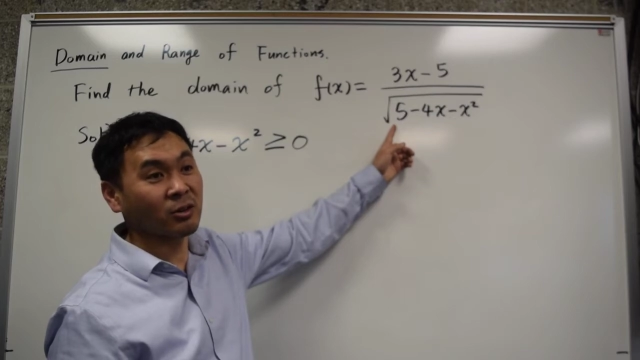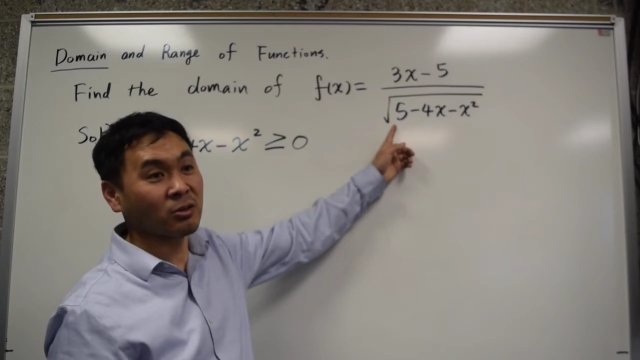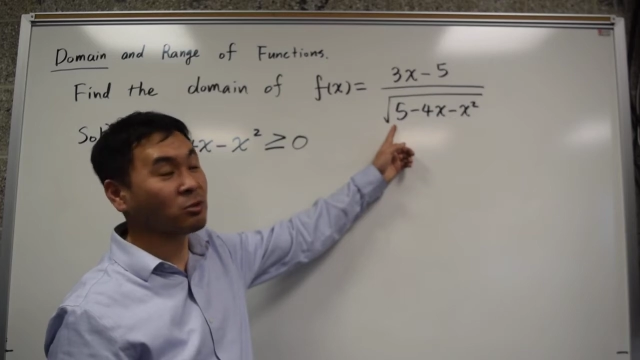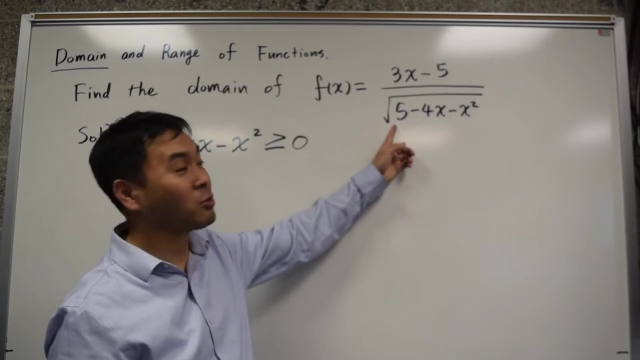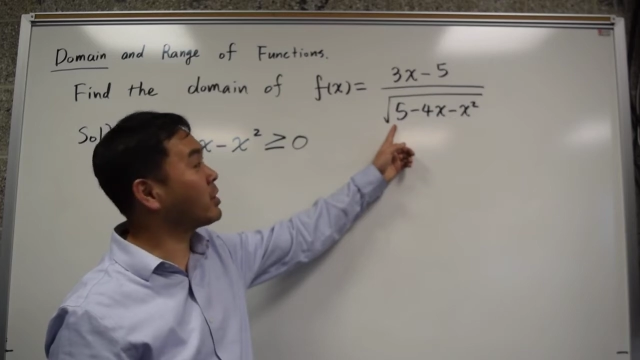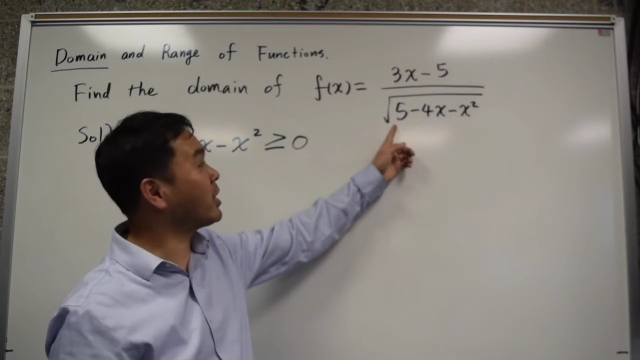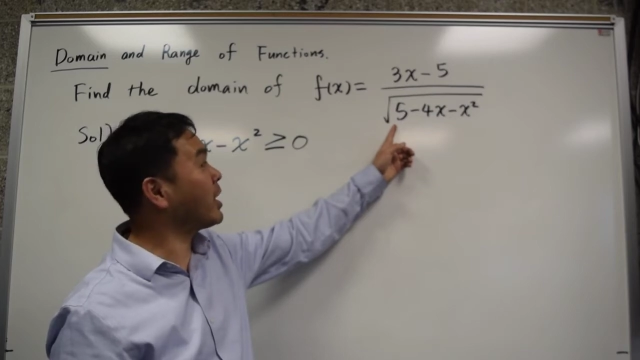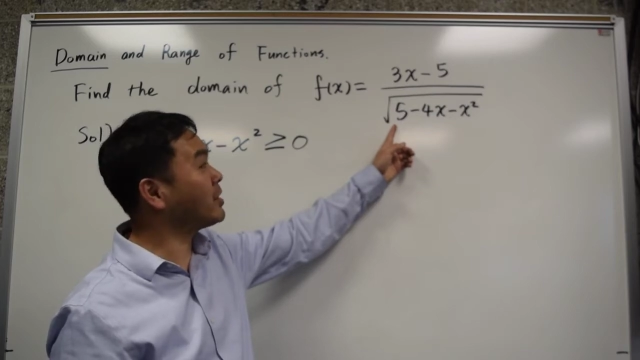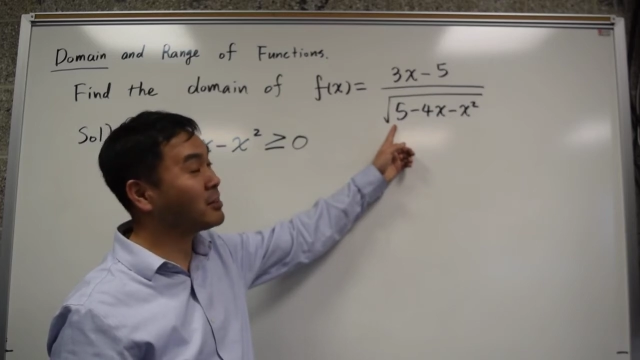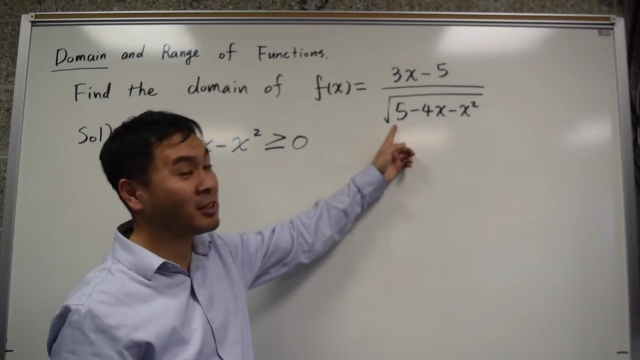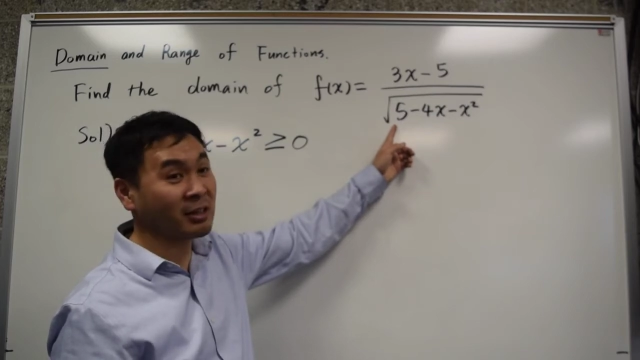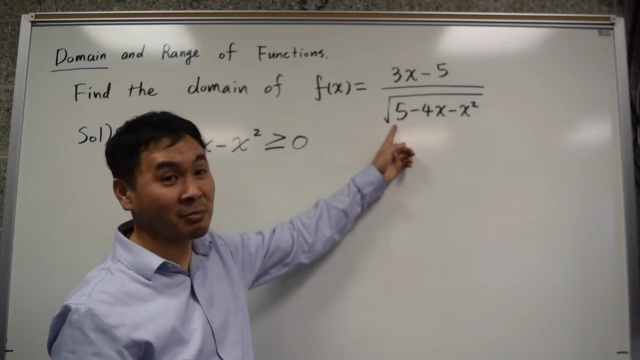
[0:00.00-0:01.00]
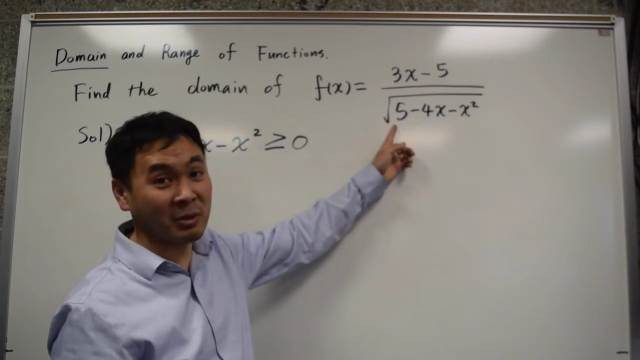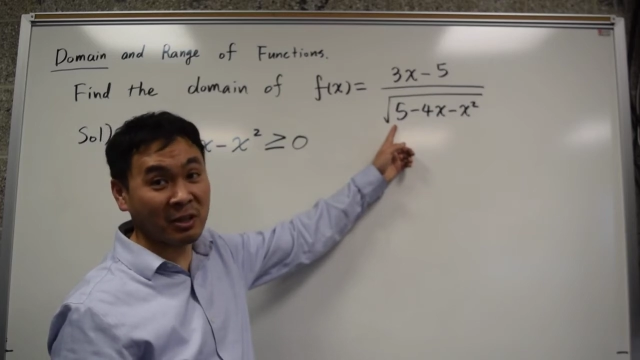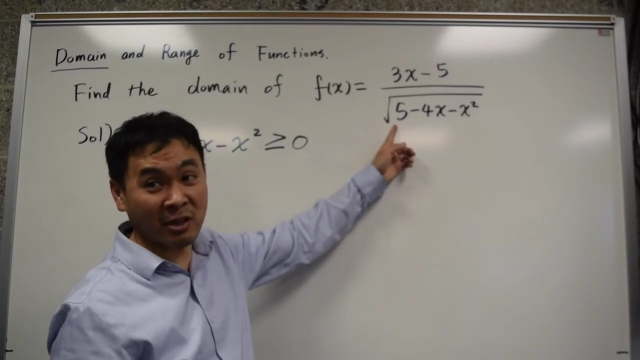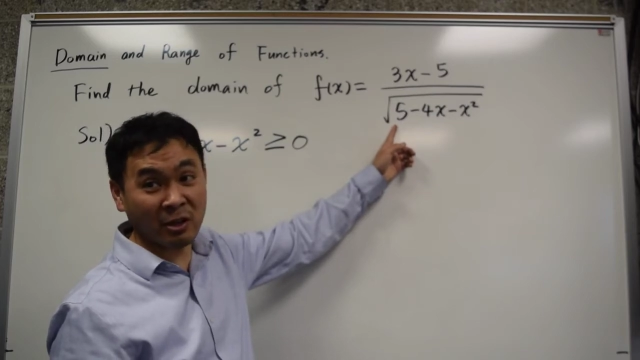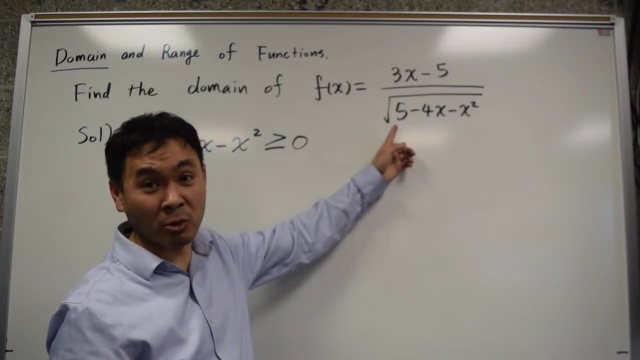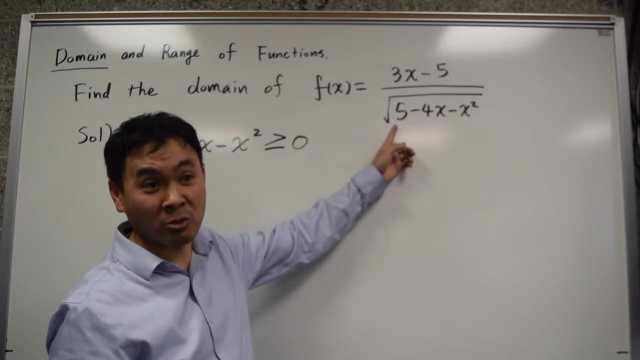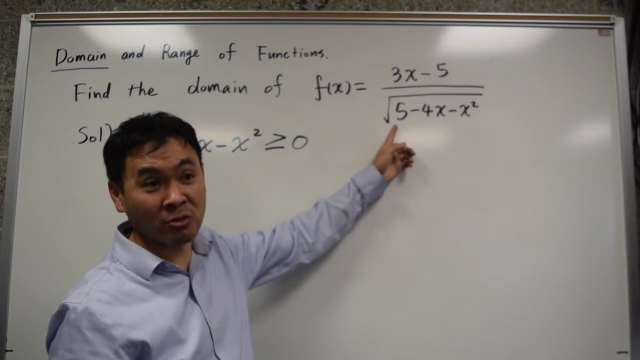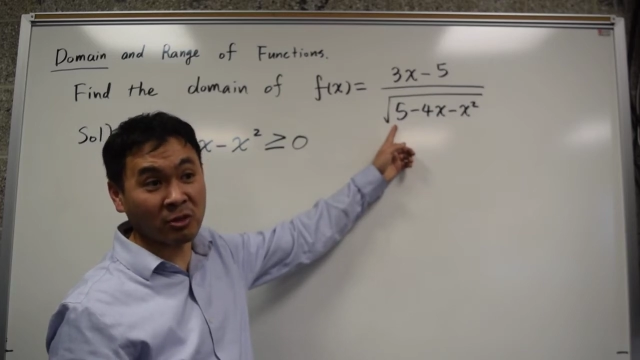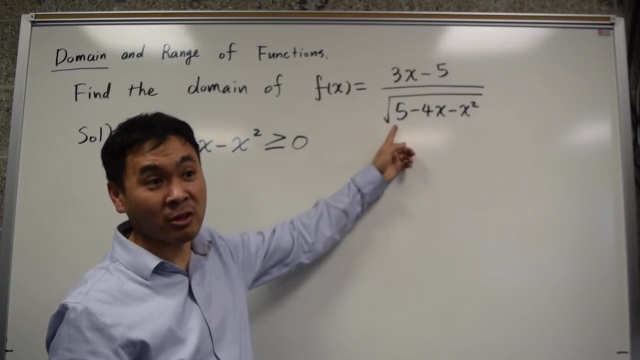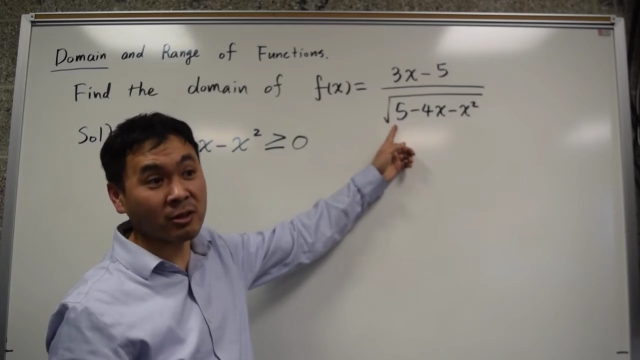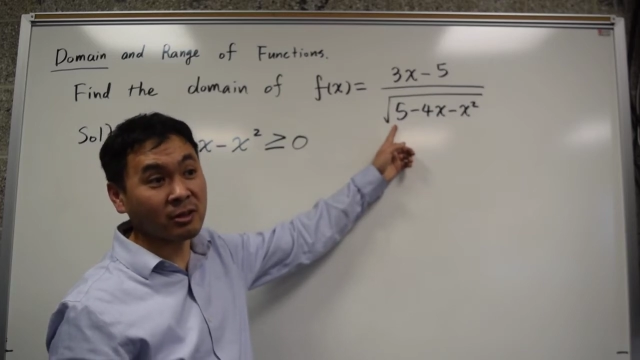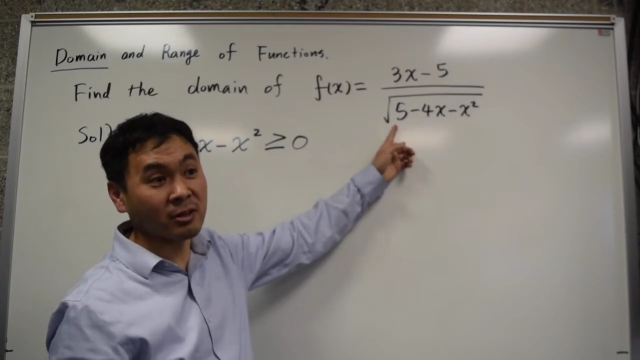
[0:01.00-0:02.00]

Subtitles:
So can it be equal to 0?